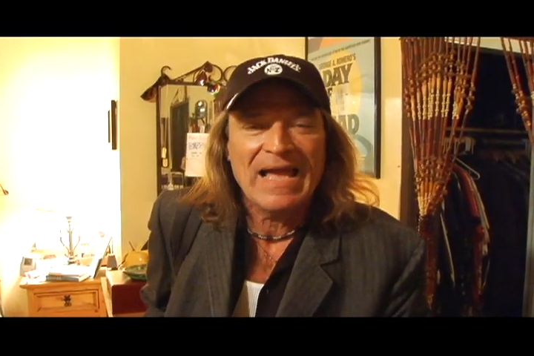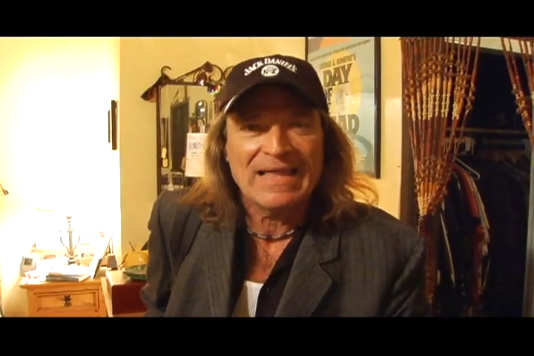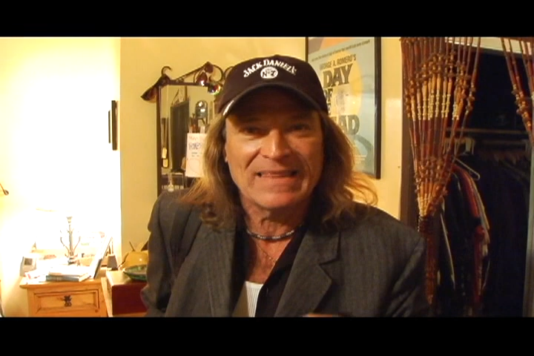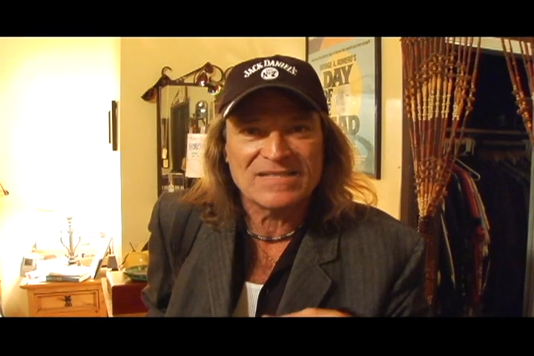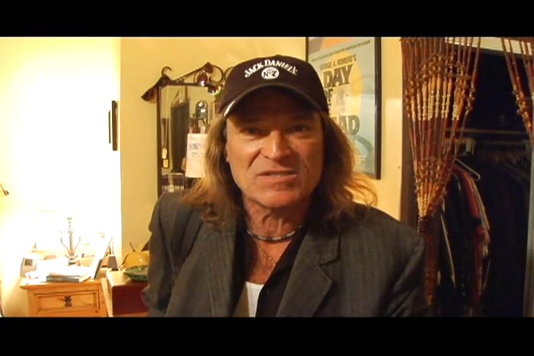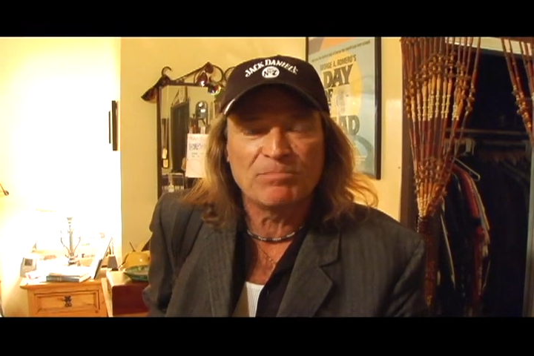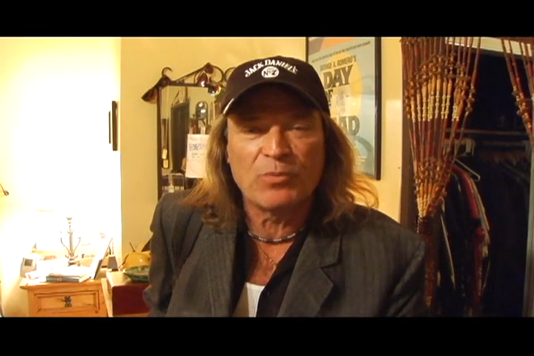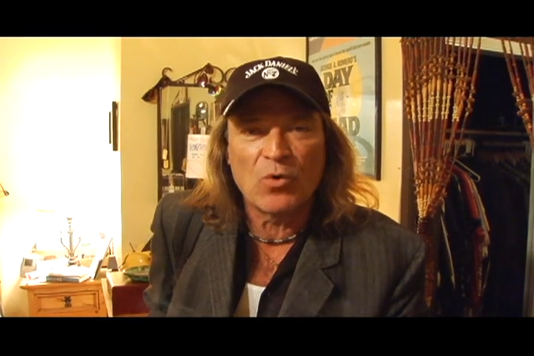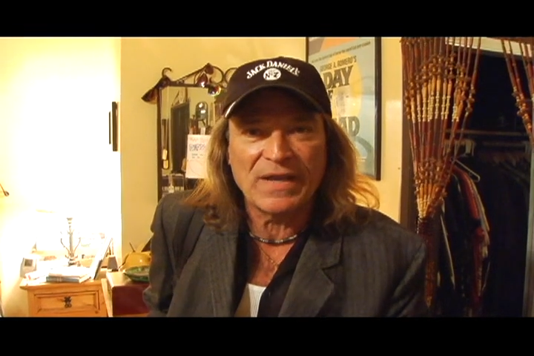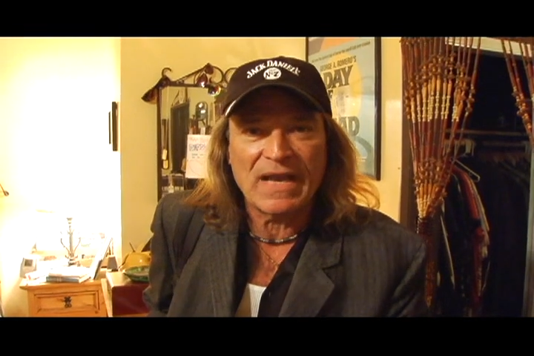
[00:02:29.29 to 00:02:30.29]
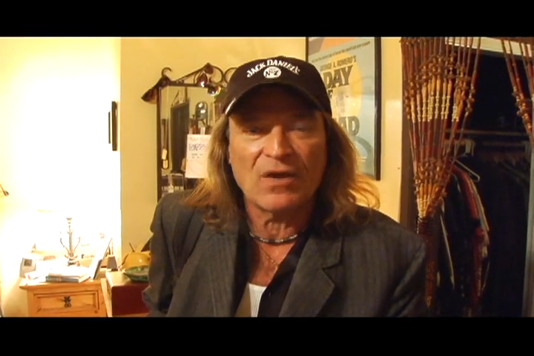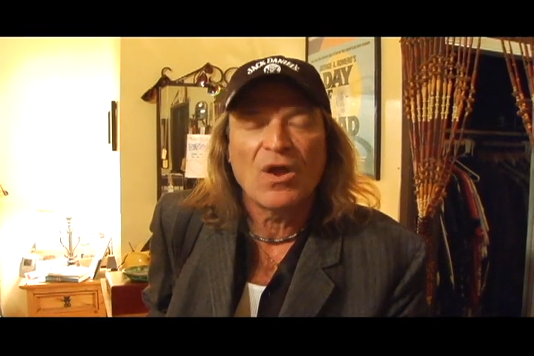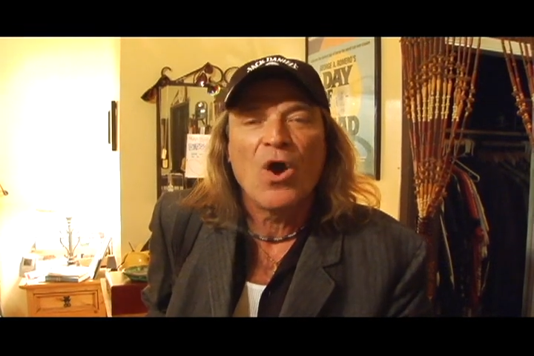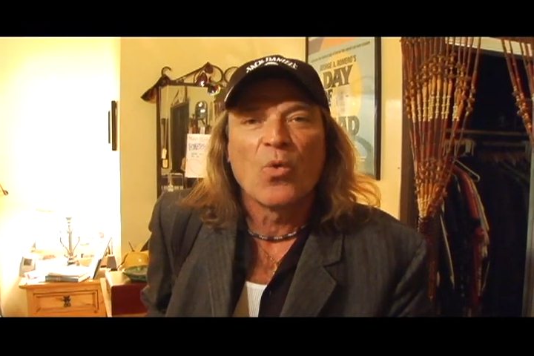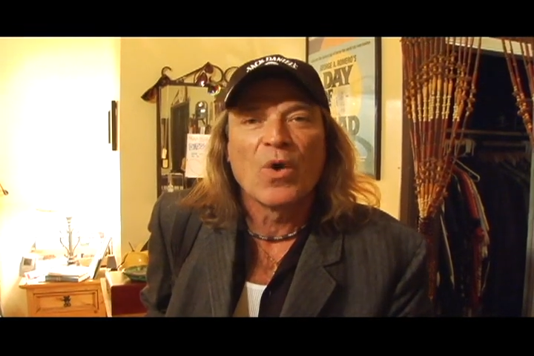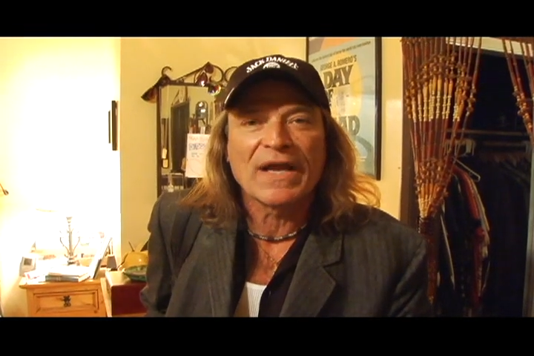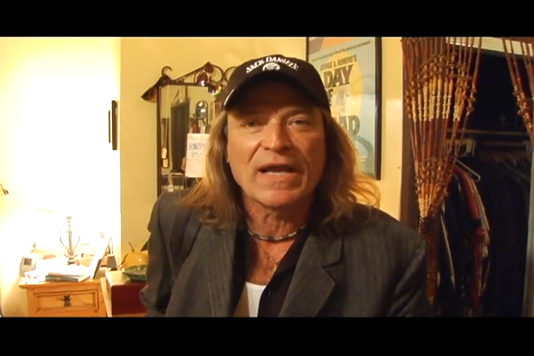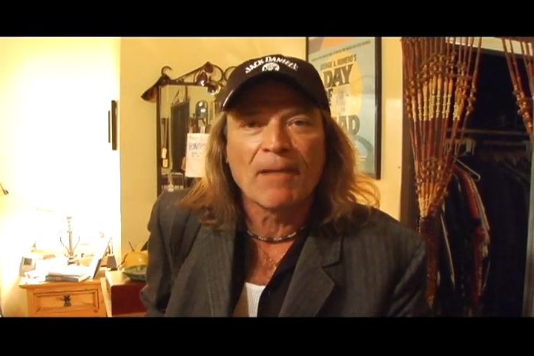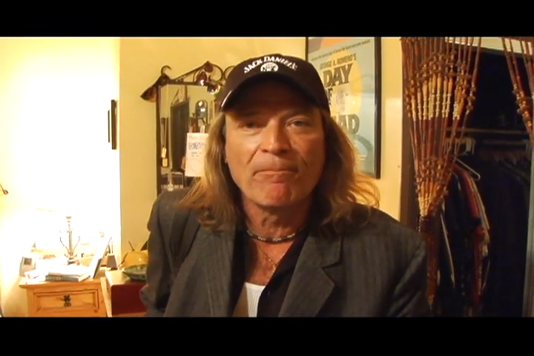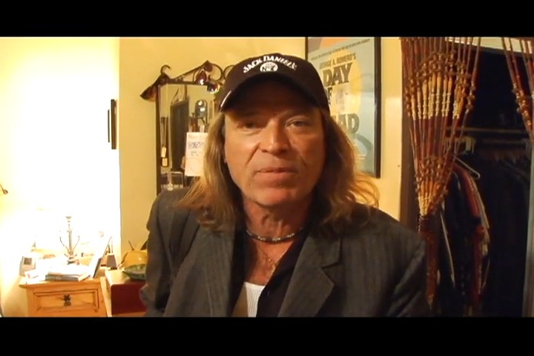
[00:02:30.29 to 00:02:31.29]
unless to point out what a
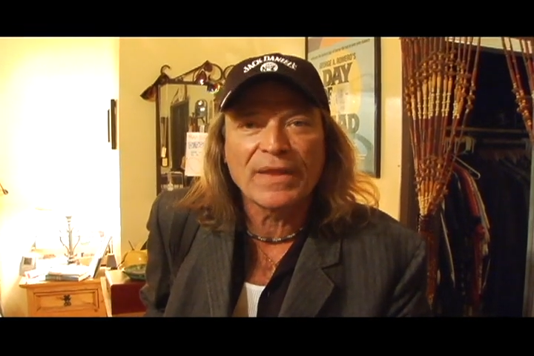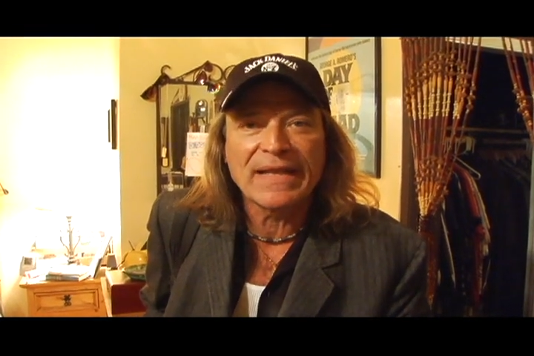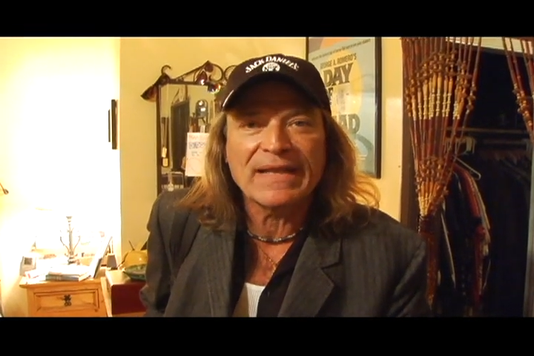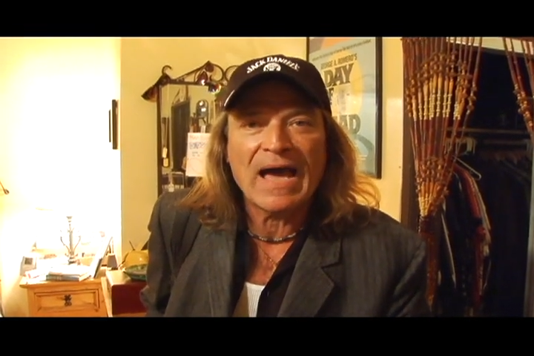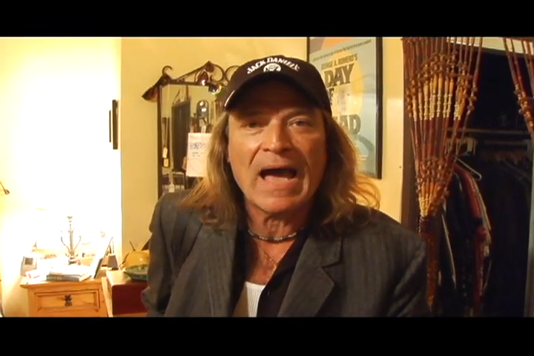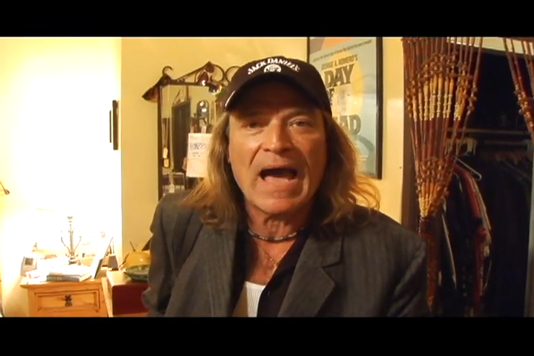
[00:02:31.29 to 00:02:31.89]
complete